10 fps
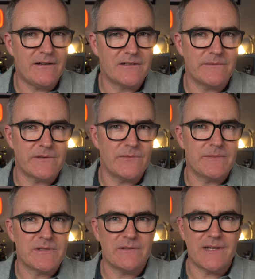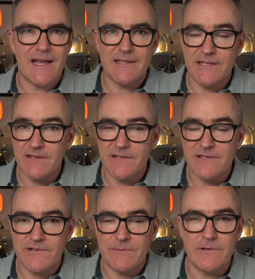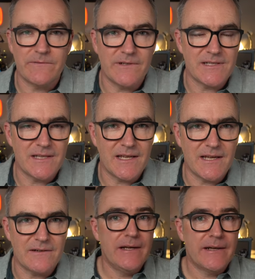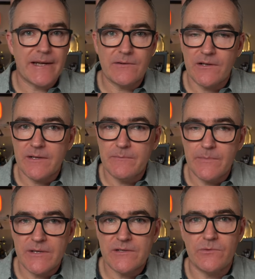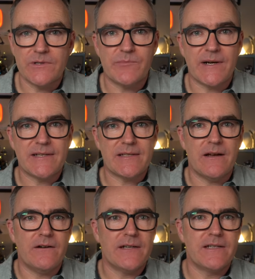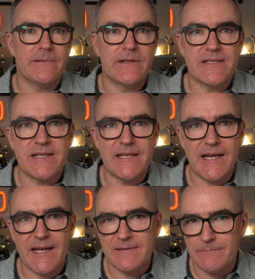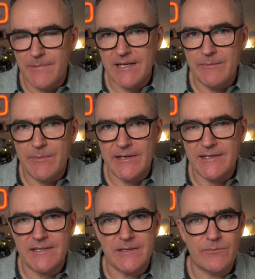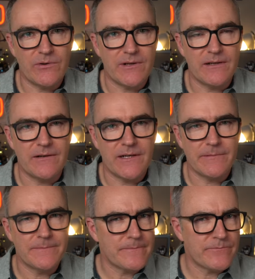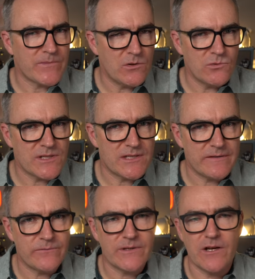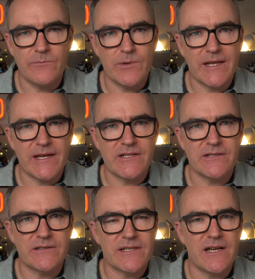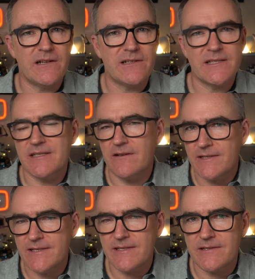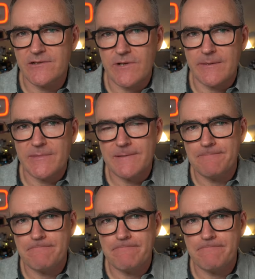Artem's website and the other strap offerings that they have. Now, like most watch brands, IWC has many pillars in the product lineup. All stuffed with complications, colours, sizes and straps.